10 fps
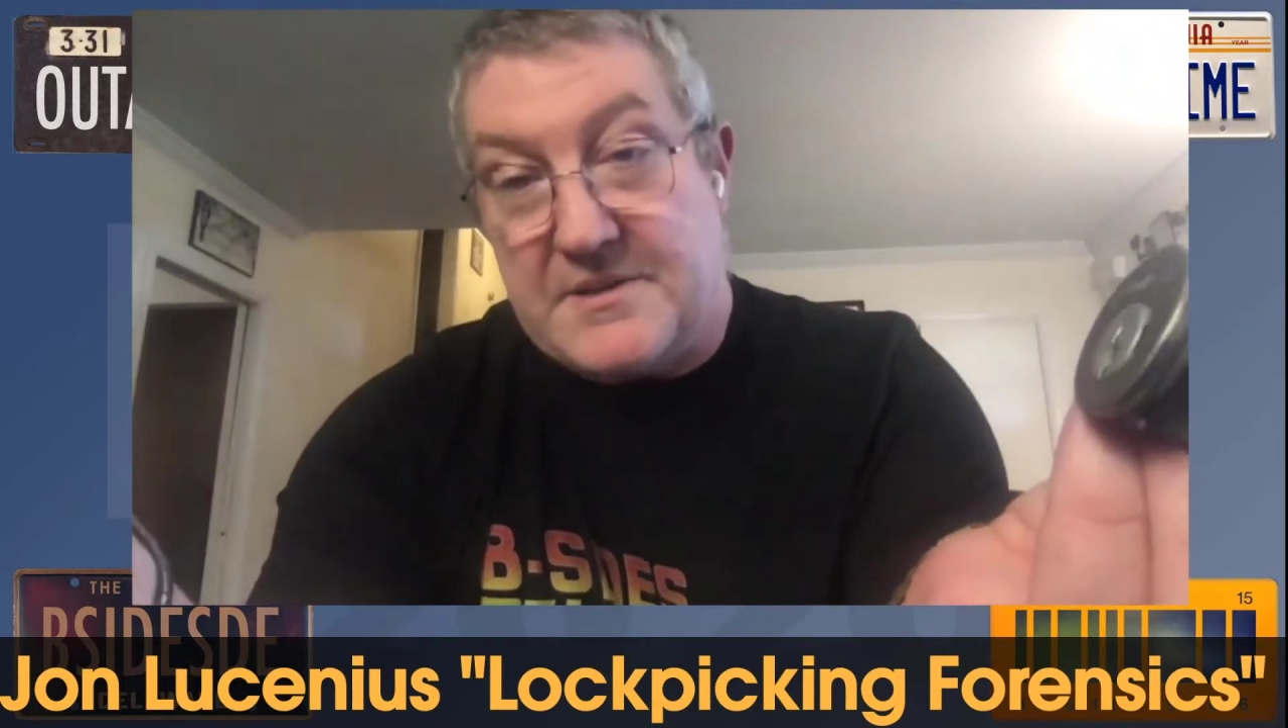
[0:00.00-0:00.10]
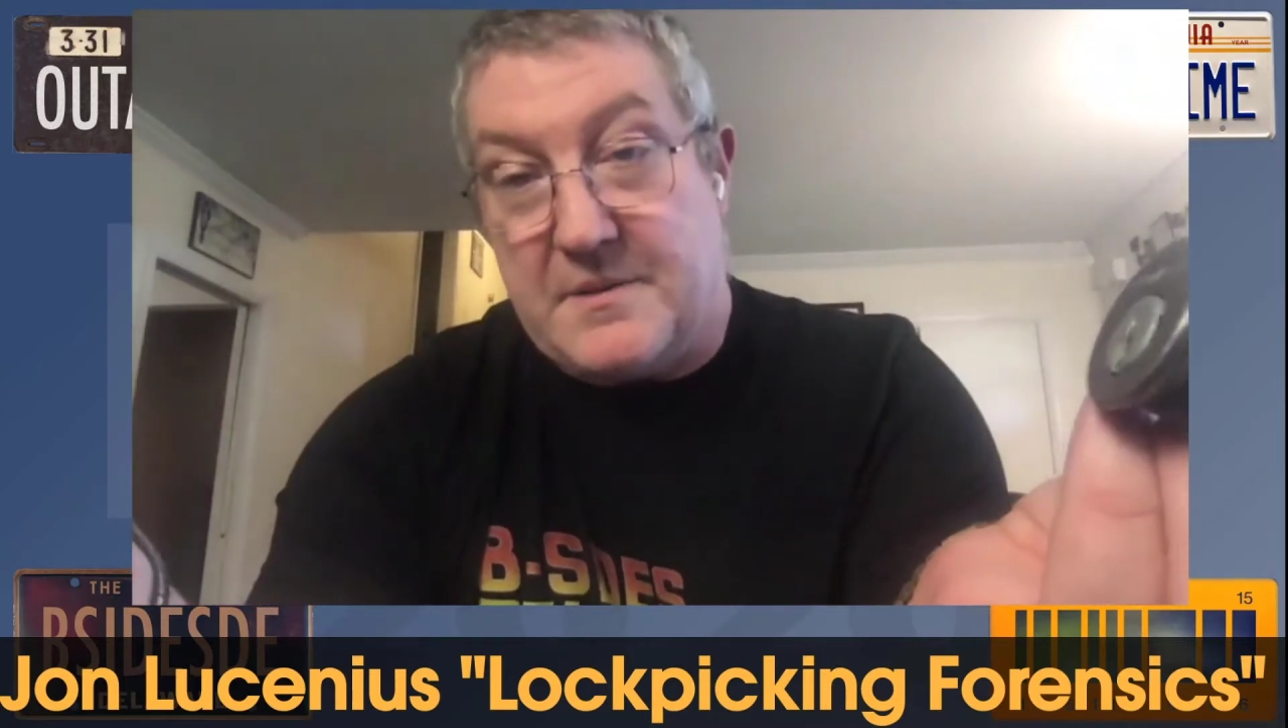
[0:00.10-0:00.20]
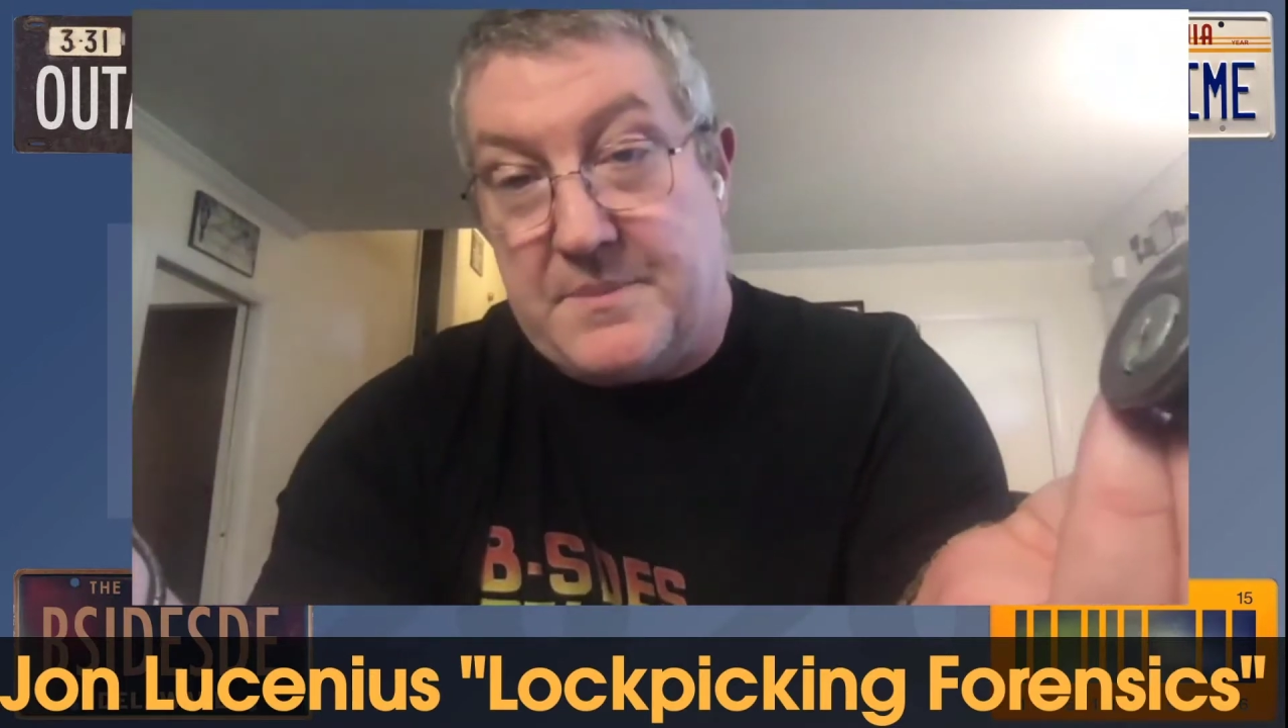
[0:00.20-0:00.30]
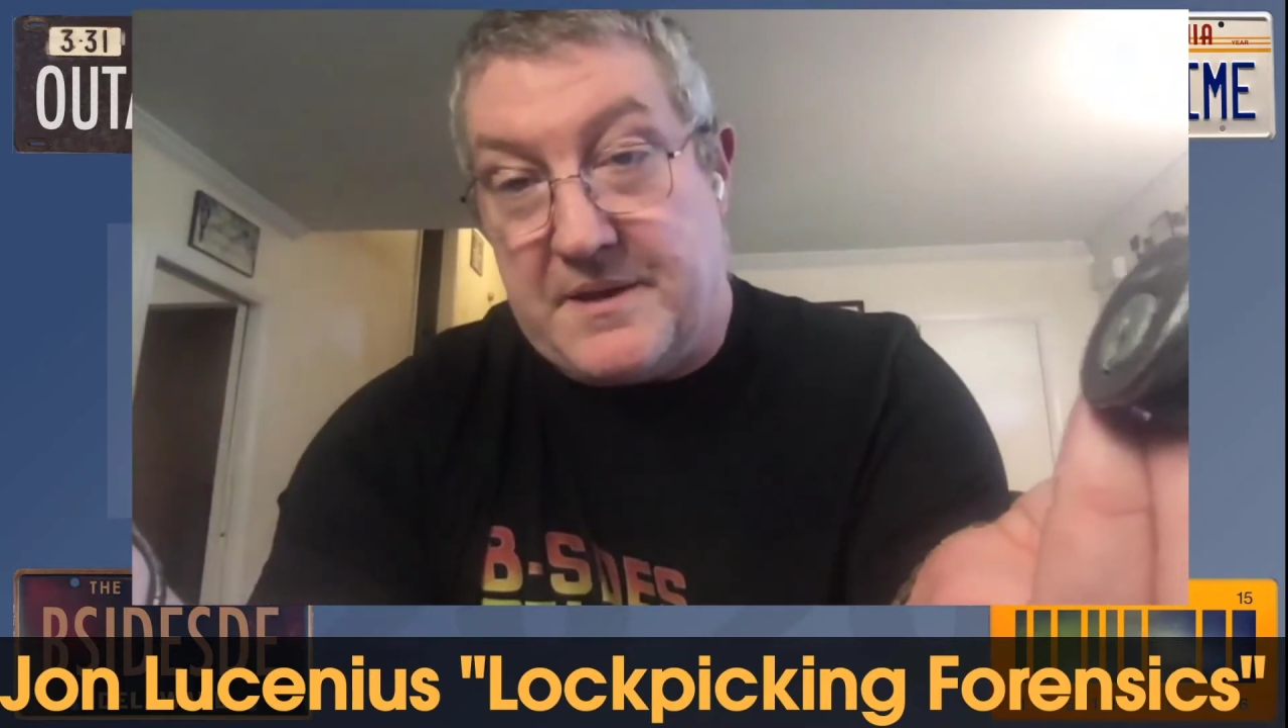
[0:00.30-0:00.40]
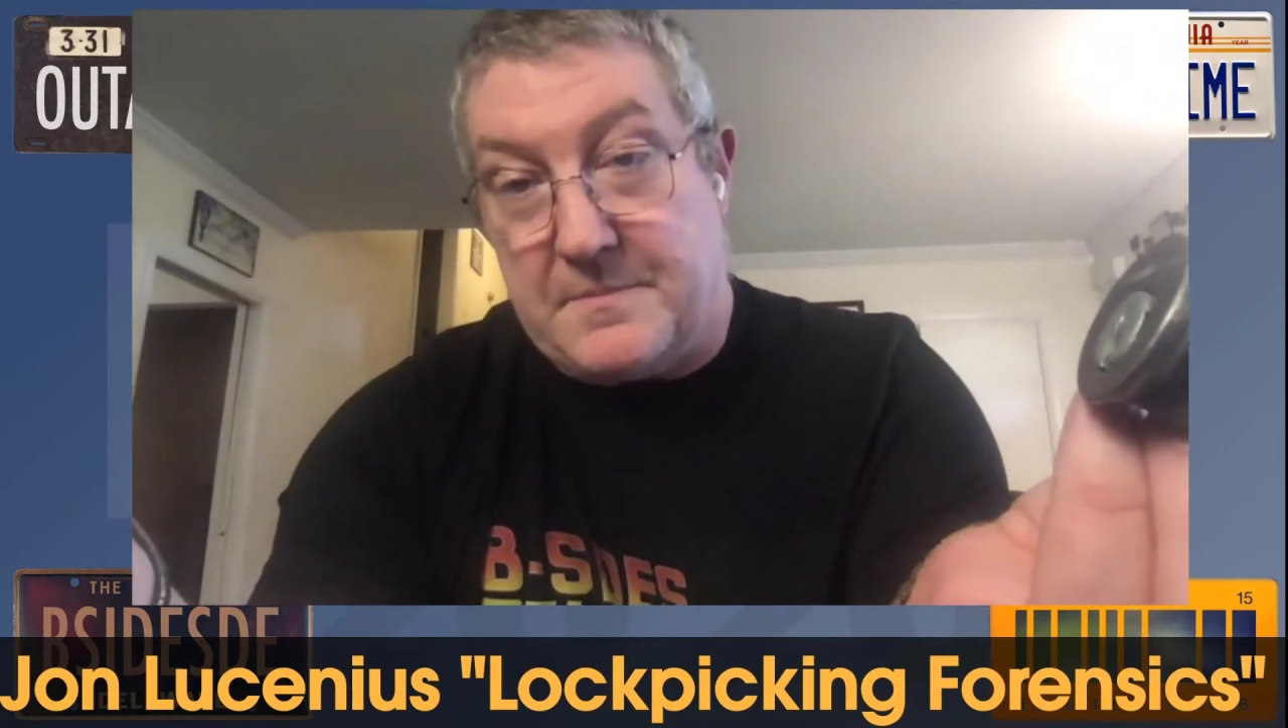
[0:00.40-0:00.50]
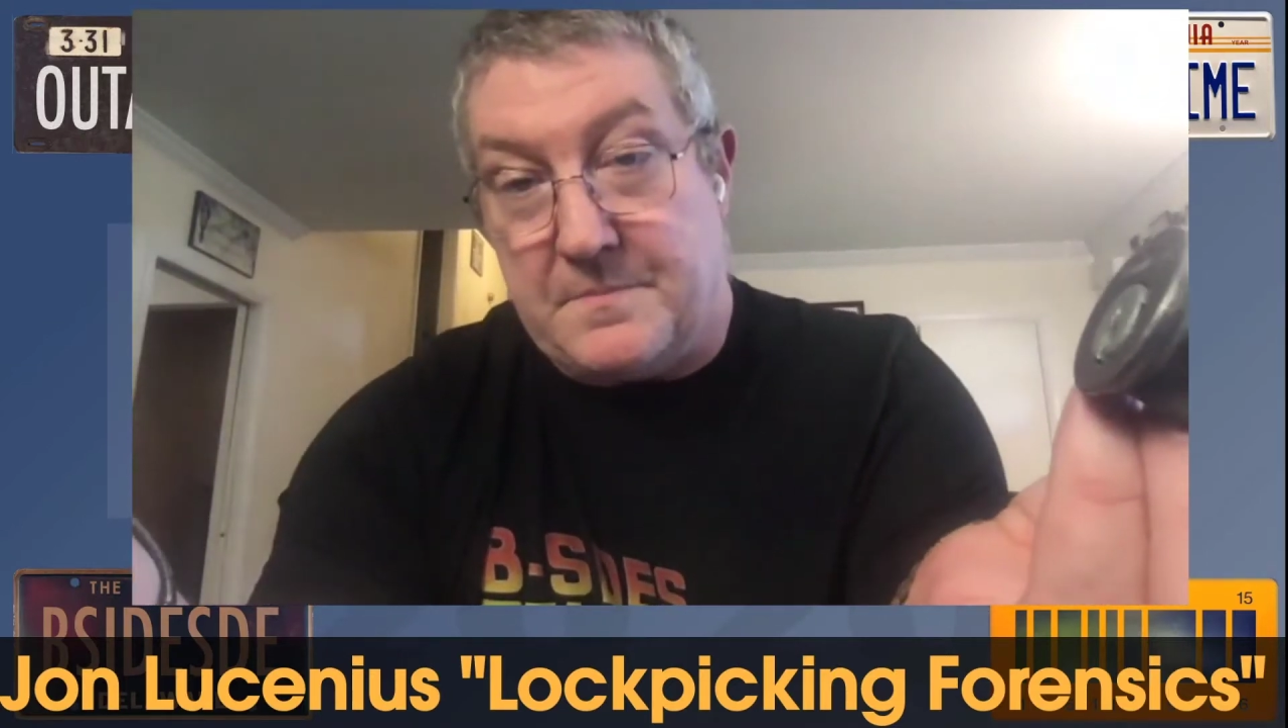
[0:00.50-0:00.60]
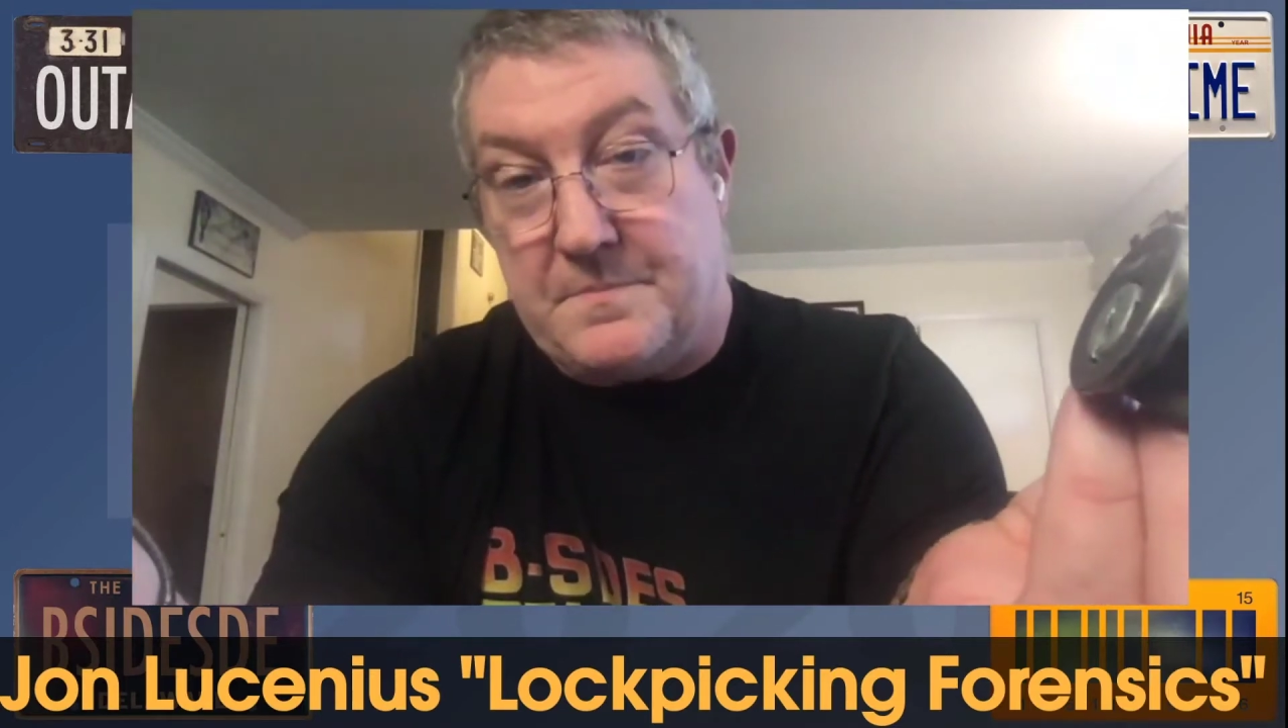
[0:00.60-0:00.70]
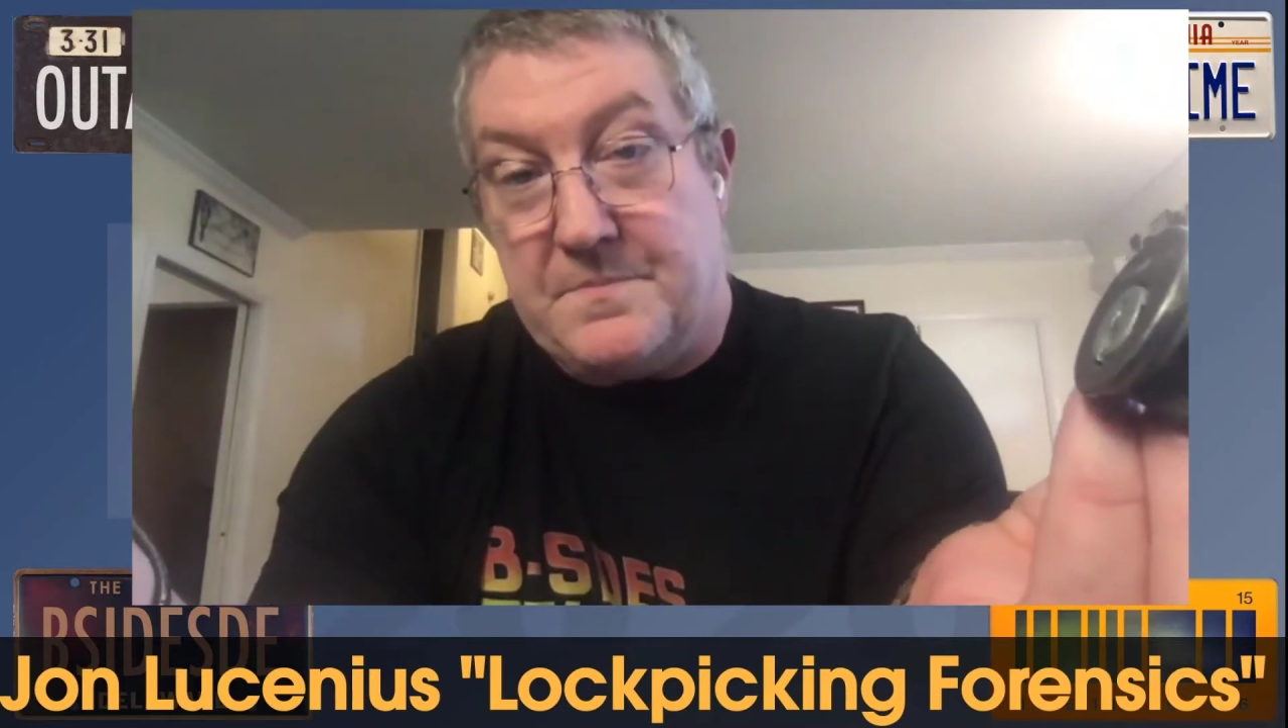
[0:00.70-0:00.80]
of the pin.